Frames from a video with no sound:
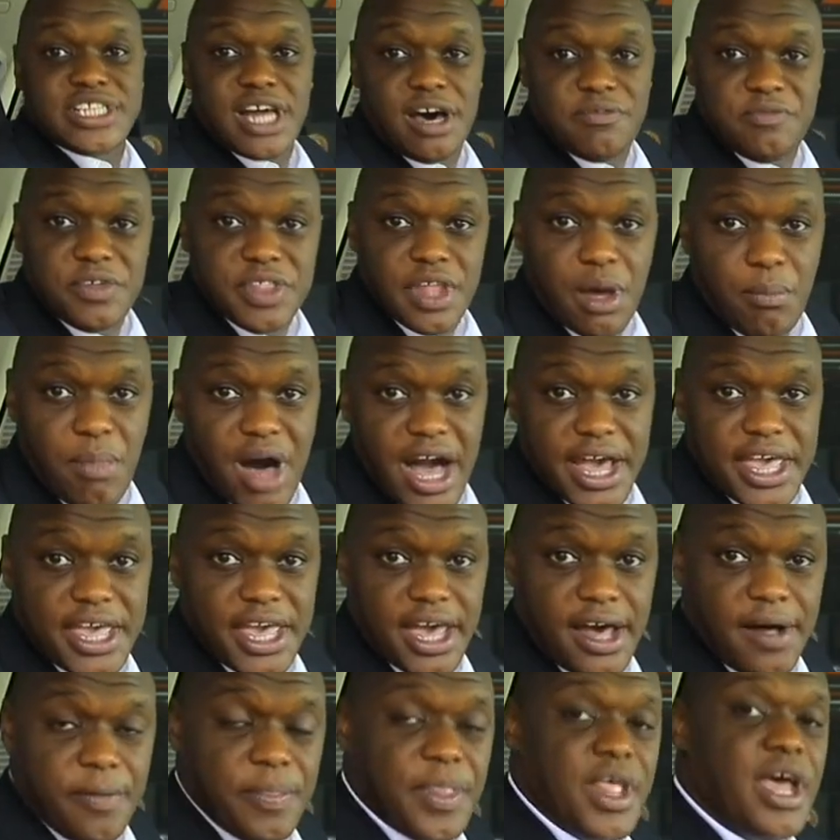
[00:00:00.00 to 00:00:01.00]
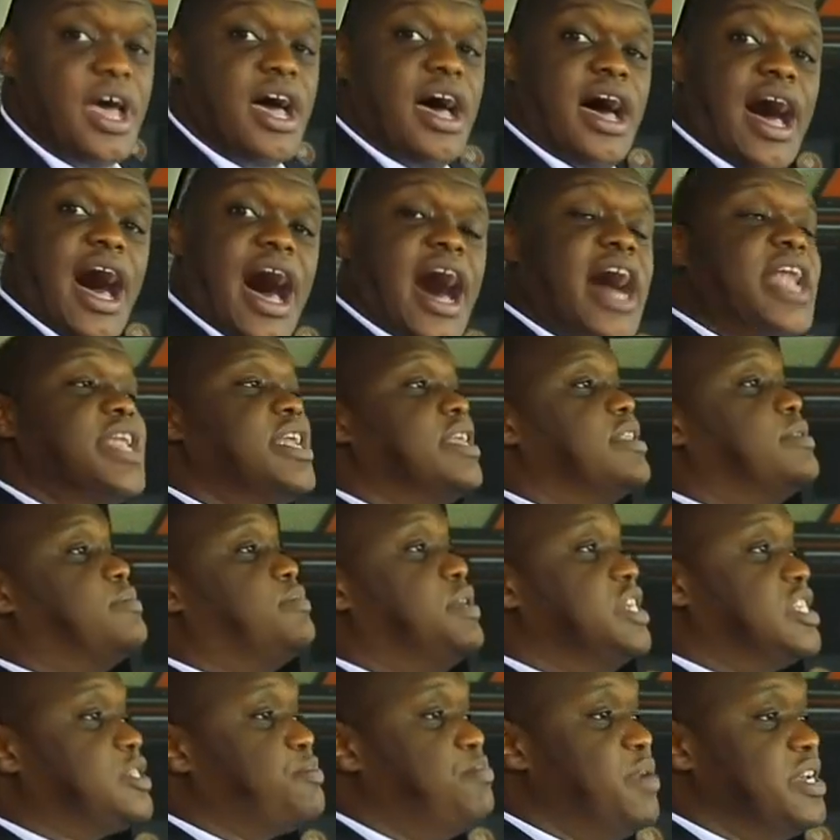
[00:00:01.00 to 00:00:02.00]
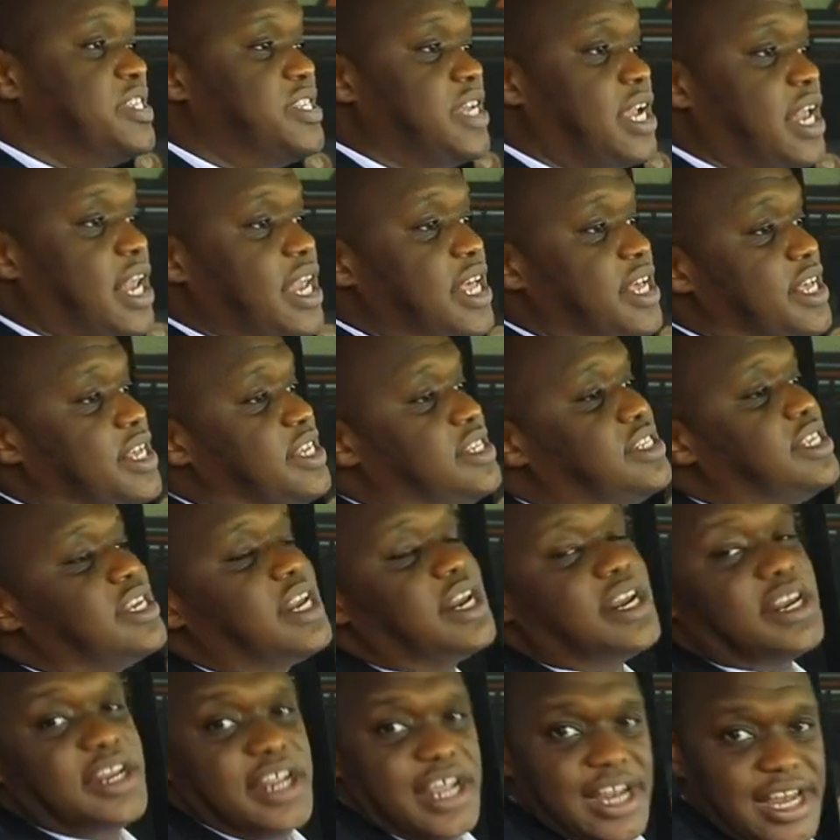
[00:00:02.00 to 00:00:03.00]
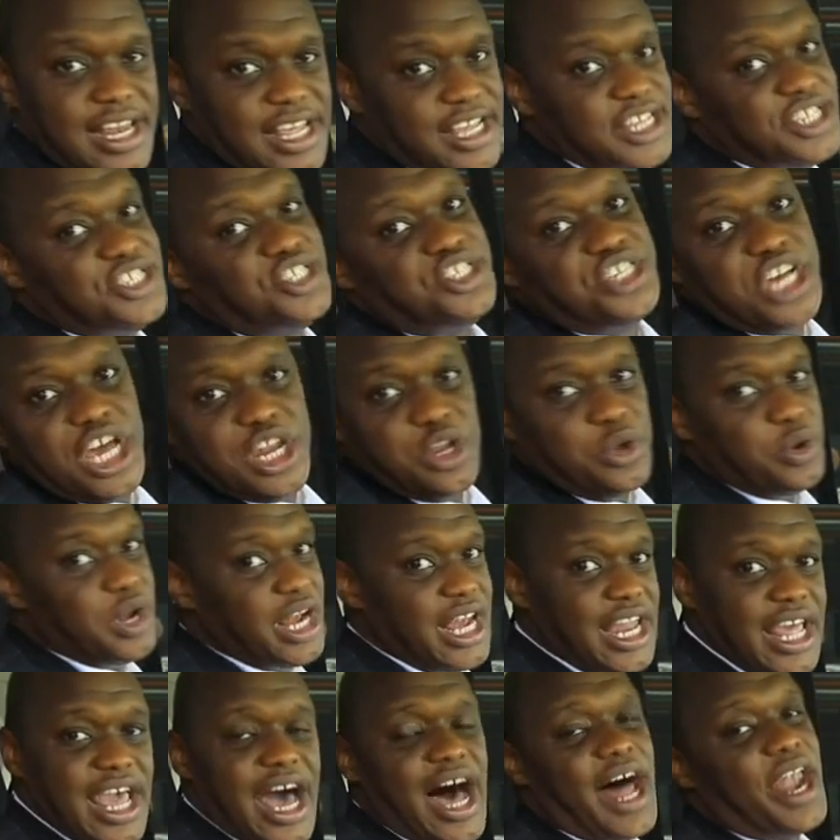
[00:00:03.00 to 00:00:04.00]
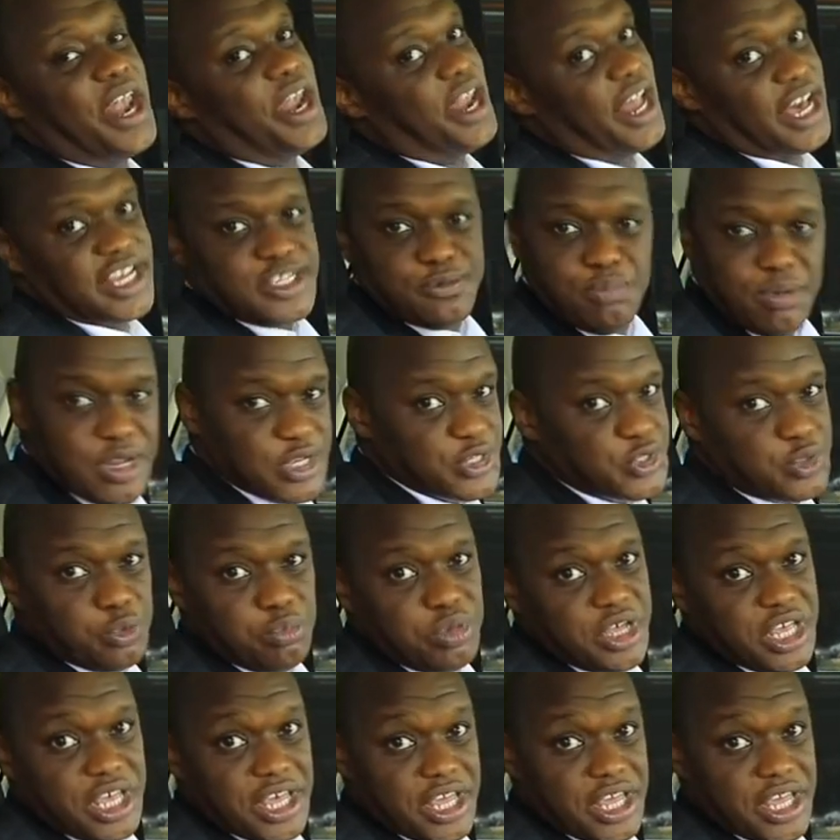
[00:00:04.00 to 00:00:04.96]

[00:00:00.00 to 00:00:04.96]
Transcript: stuff in the back here. And this basically is really genuinely a nice place to be